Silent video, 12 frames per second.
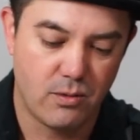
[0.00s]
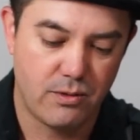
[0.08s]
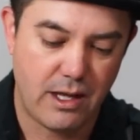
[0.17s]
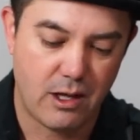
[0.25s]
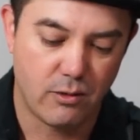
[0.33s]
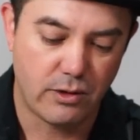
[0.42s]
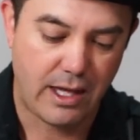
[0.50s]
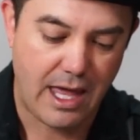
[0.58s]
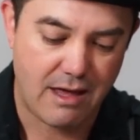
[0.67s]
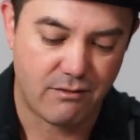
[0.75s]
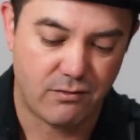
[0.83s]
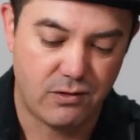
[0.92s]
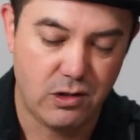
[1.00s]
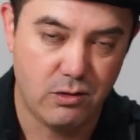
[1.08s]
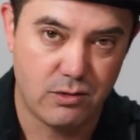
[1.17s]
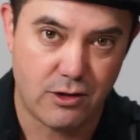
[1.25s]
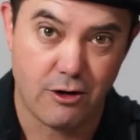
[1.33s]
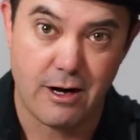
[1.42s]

they only have a few that are